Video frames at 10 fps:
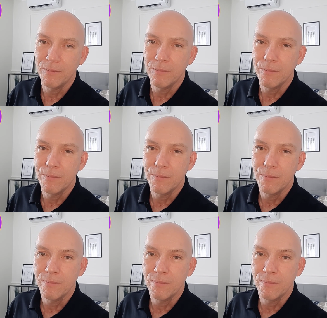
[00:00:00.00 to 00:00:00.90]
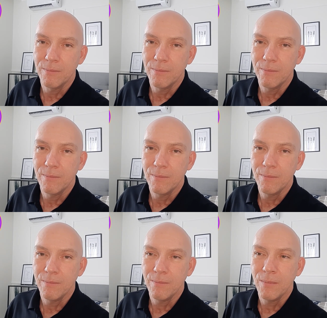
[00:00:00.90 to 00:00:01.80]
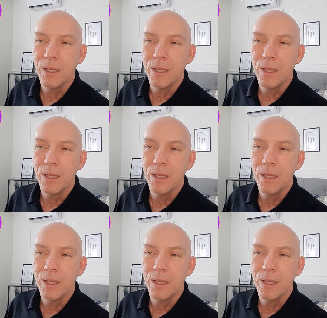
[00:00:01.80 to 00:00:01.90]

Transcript: (no one is talking)